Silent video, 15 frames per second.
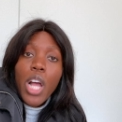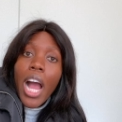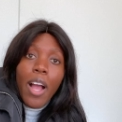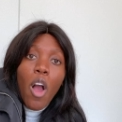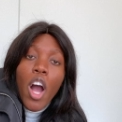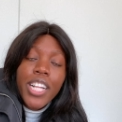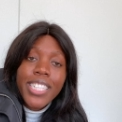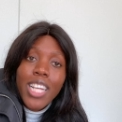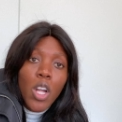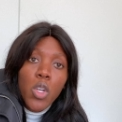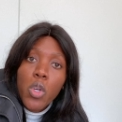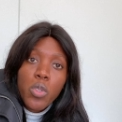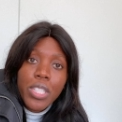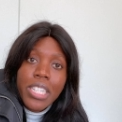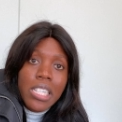I can't
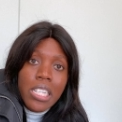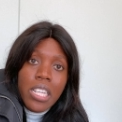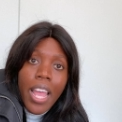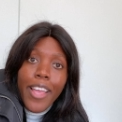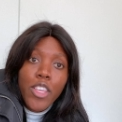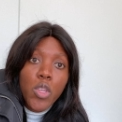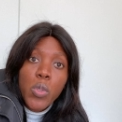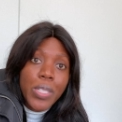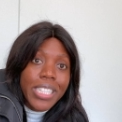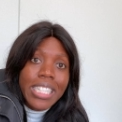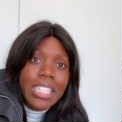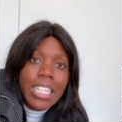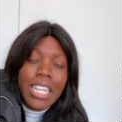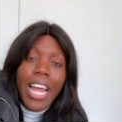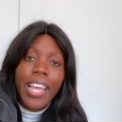download Didi and use
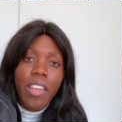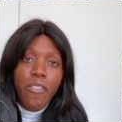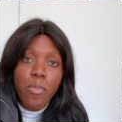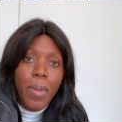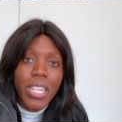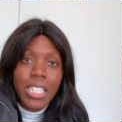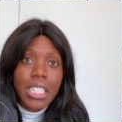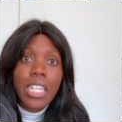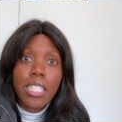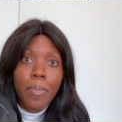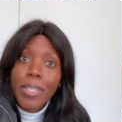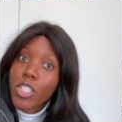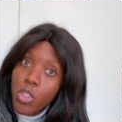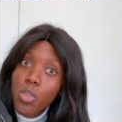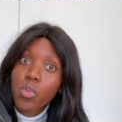Didi like everybody says I
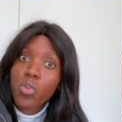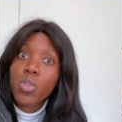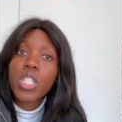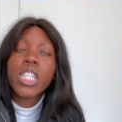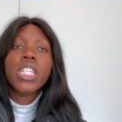must do.